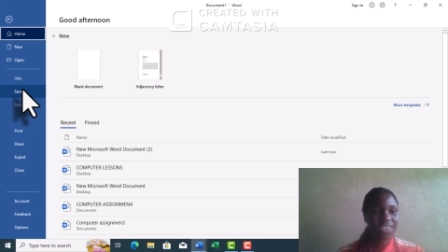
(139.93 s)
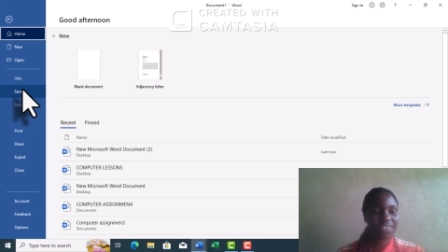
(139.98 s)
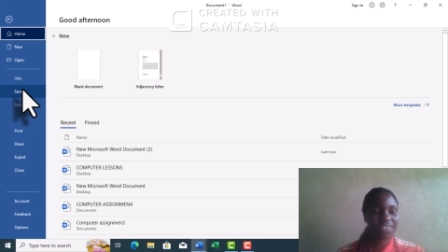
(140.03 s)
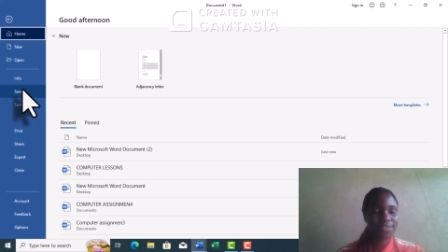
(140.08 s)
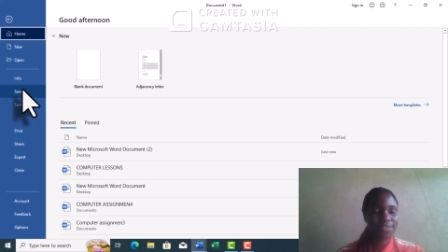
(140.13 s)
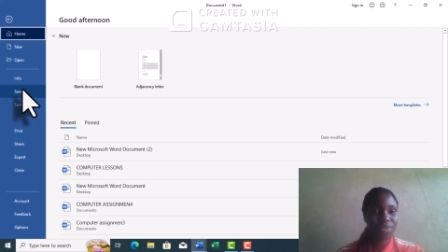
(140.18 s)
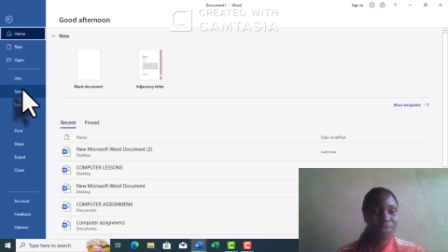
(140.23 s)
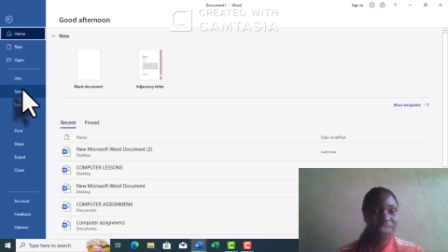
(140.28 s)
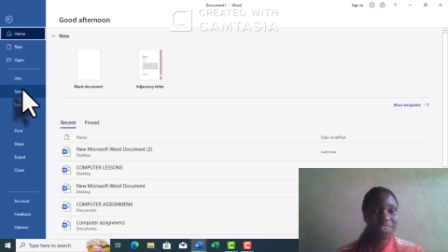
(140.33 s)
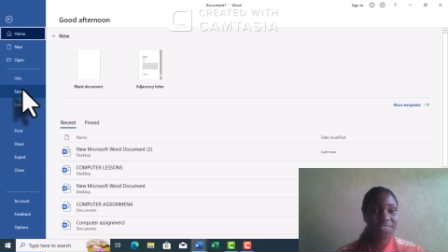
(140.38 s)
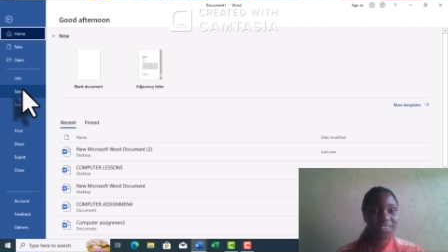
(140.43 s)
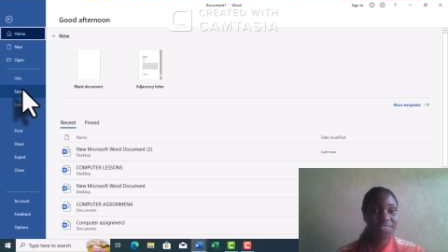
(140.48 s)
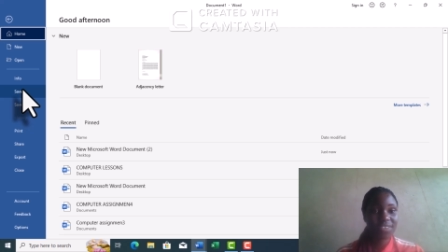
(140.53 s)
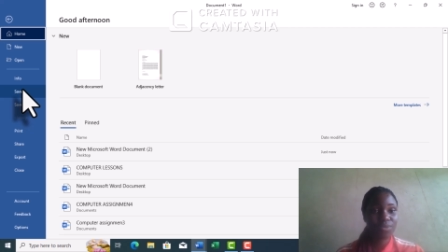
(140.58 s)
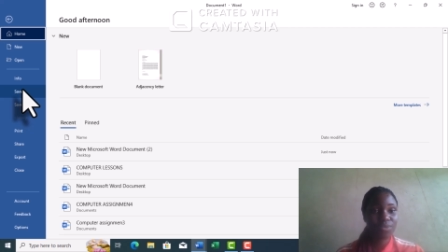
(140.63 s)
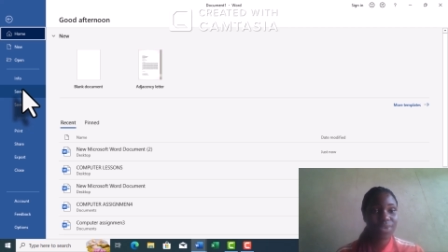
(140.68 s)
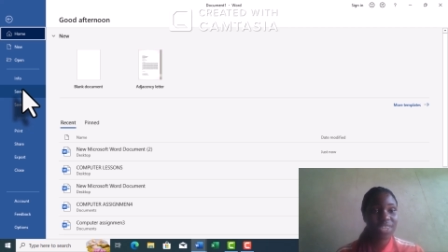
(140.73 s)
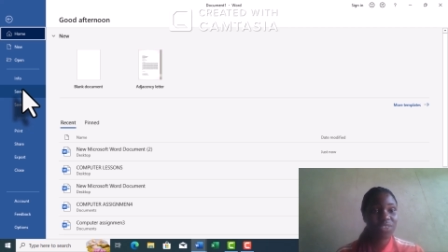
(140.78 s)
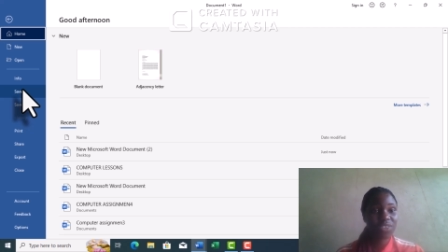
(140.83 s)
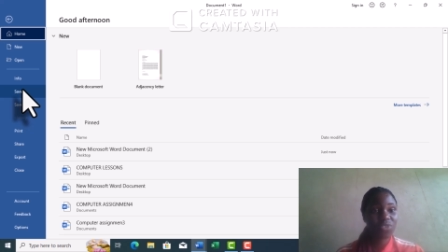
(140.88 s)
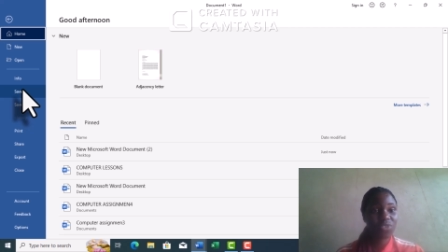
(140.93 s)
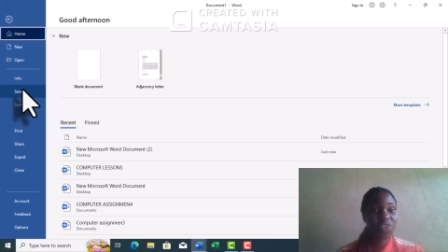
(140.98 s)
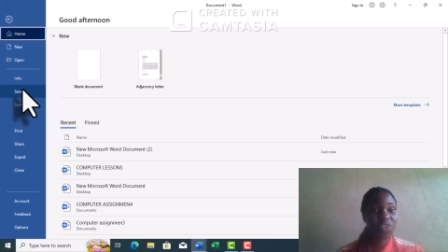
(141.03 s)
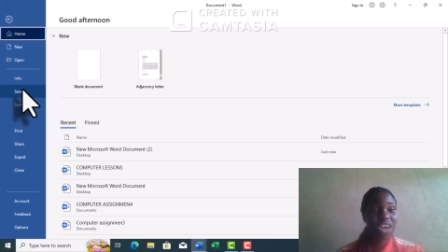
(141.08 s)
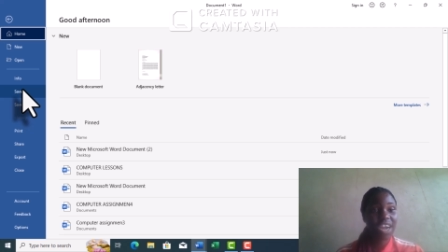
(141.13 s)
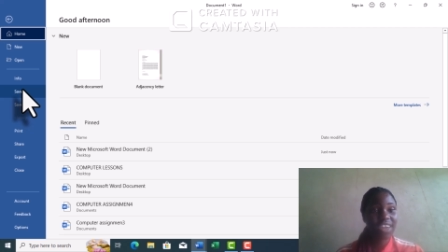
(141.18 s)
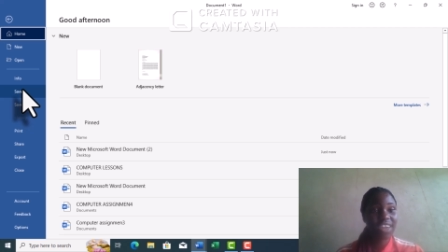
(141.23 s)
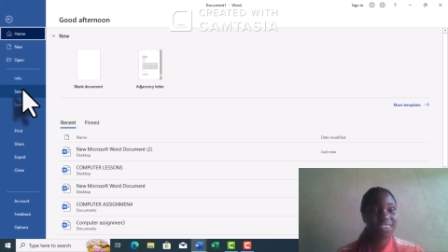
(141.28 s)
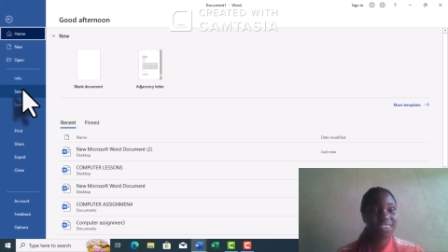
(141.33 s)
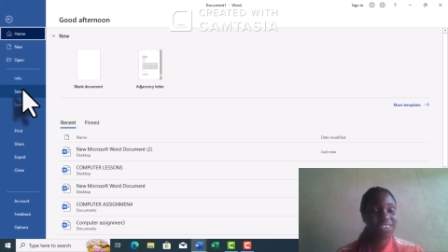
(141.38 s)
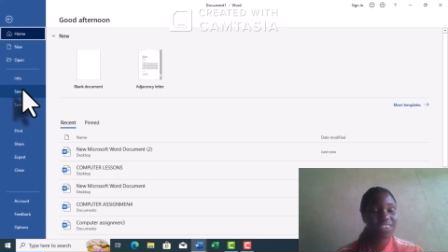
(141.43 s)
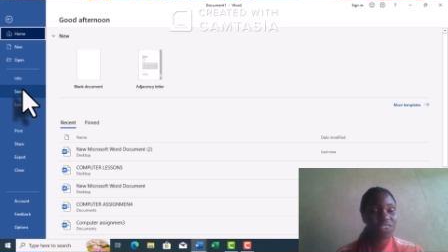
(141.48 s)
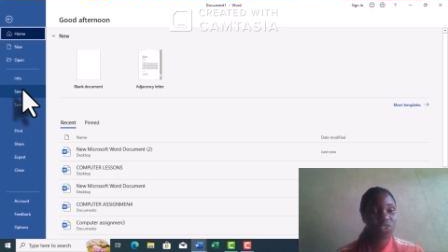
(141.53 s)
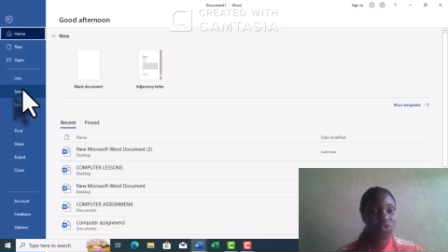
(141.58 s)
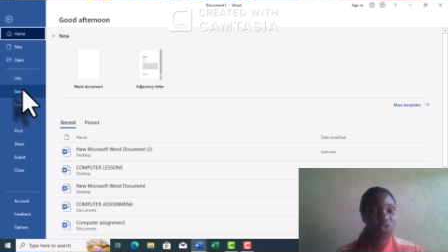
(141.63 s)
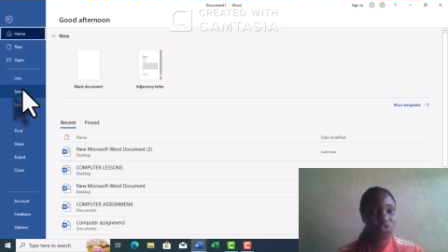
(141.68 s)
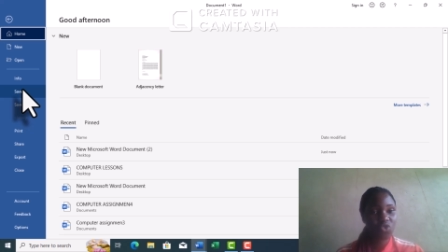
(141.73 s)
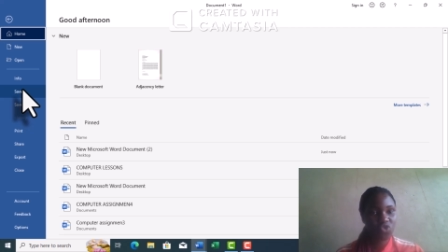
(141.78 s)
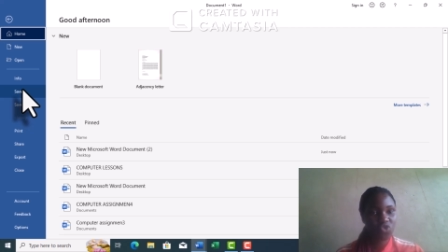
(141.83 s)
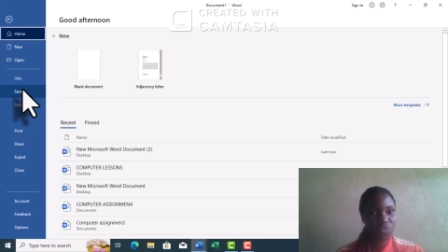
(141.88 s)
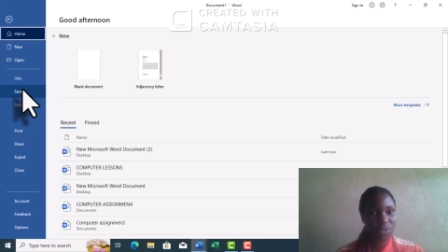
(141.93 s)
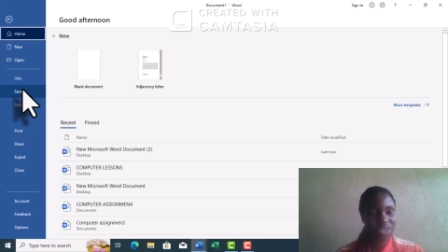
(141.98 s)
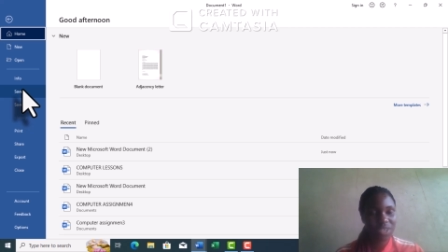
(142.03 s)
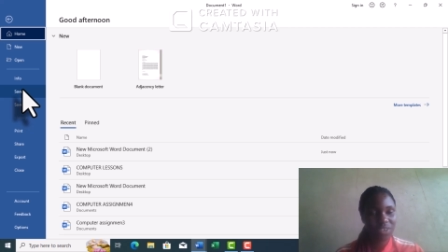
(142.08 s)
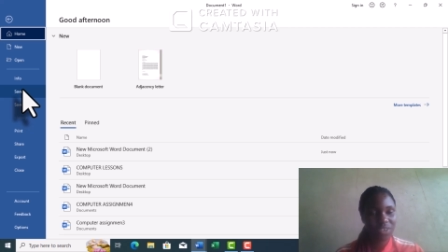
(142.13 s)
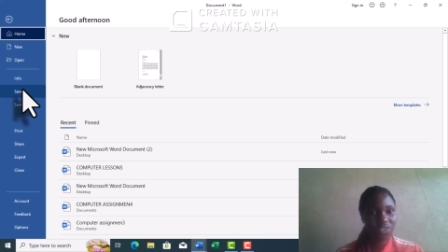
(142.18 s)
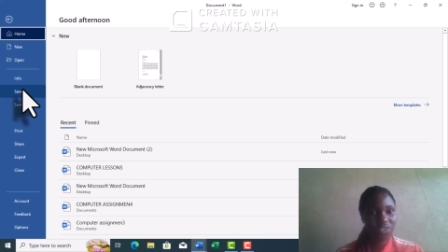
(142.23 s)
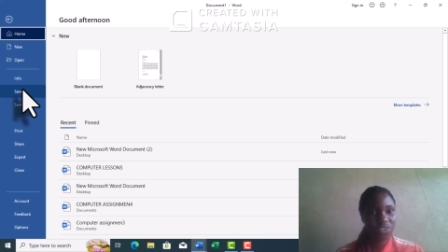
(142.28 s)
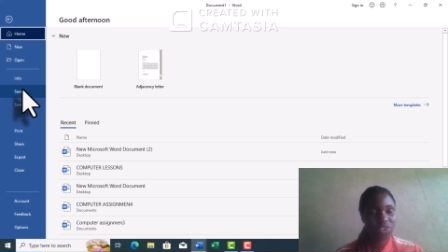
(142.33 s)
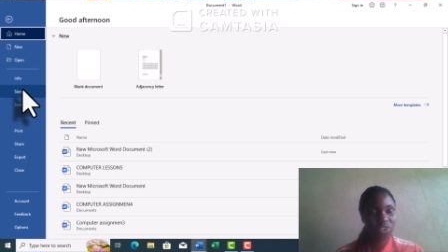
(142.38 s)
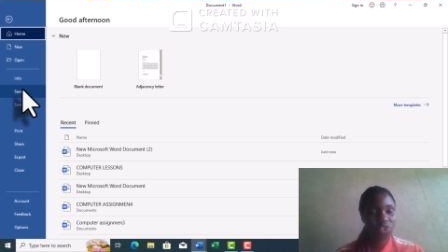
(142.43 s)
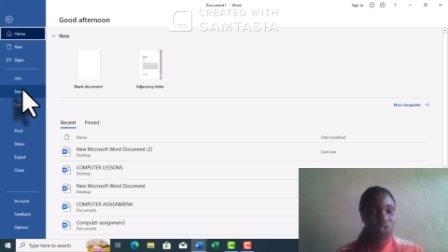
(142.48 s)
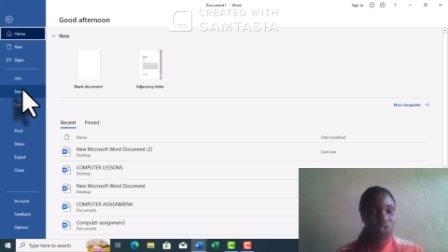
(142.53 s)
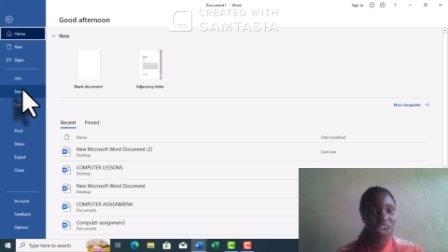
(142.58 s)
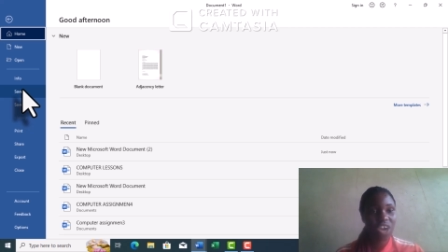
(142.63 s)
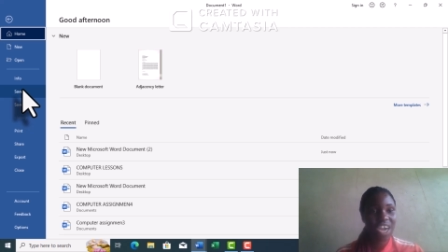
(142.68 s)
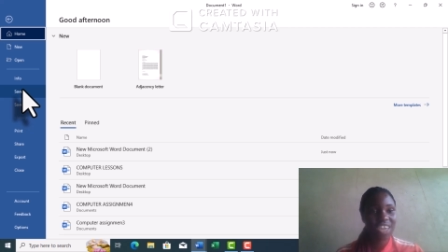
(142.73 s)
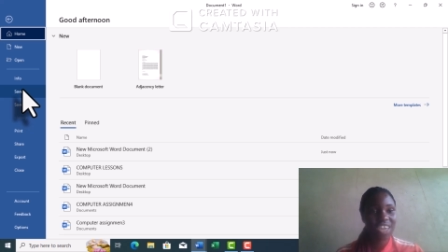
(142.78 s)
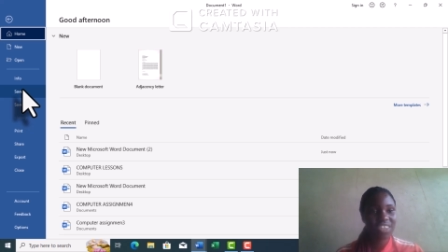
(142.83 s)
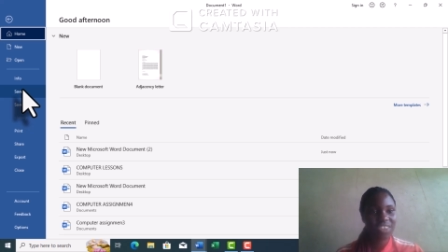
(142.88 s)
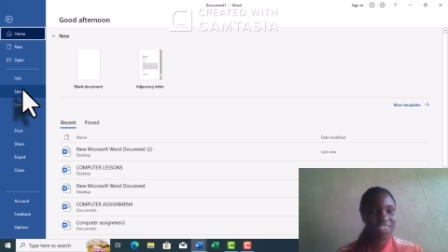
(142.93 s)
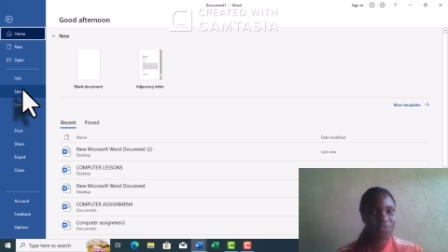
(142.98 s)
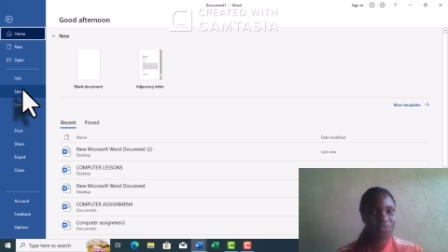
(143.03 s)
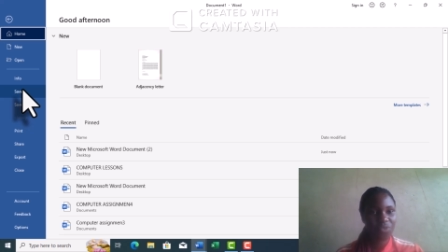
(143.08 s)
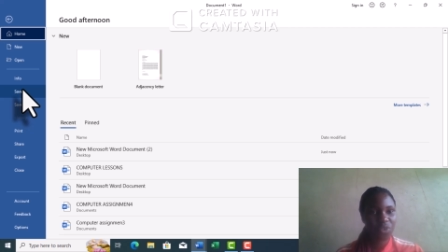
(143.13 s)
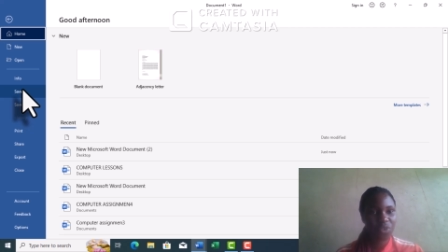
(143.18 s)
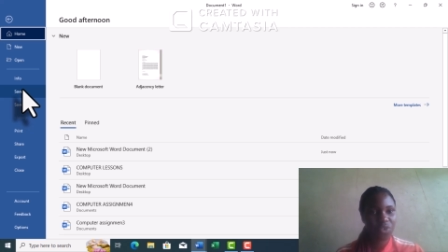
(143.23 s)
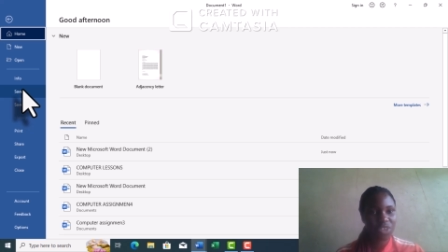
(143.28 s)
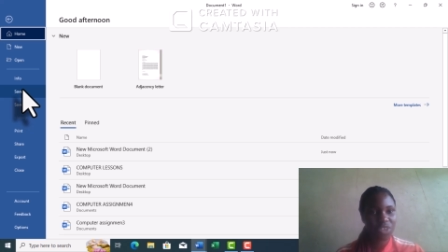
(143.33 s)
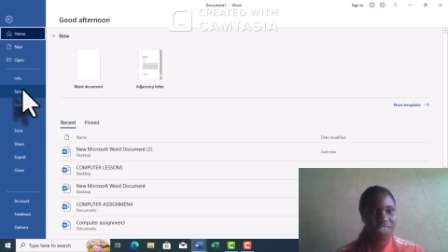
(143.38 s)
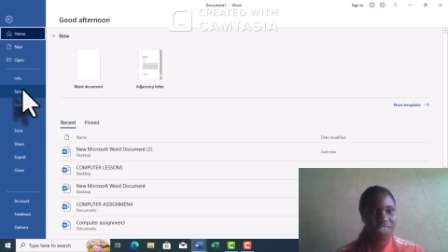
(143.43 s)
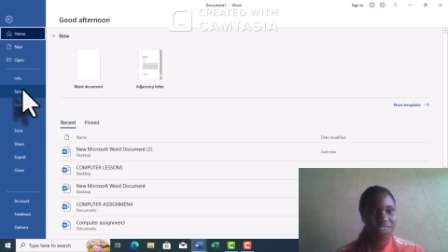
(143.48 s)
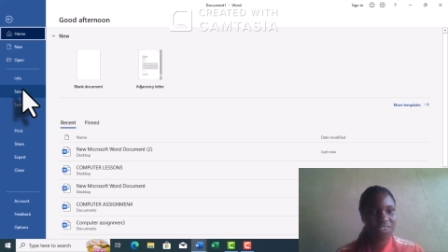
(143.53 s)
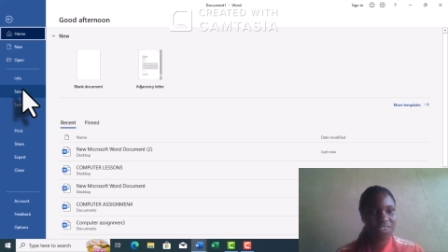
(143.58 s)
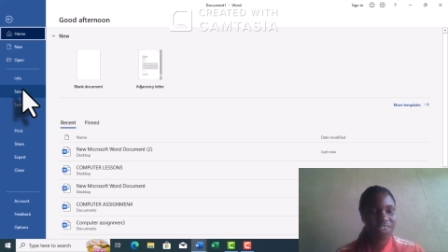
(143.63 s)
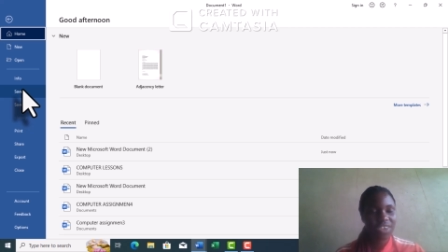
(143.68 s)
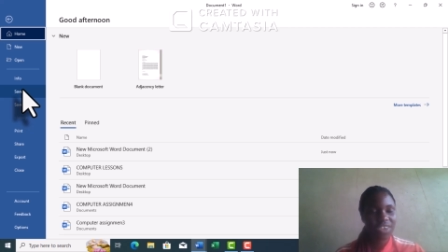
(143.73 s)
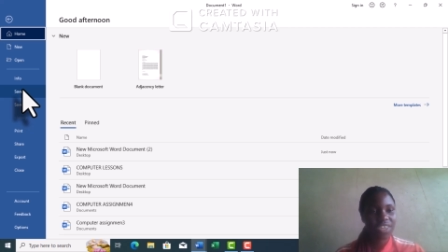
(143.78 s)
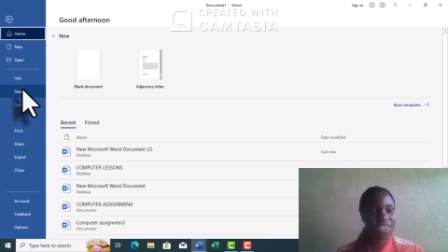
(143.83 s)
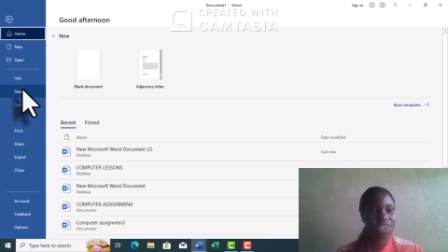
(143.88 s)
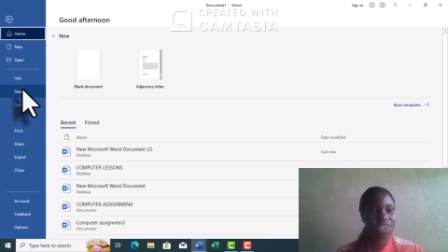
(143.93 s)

it means when you had a document, you had a folder, now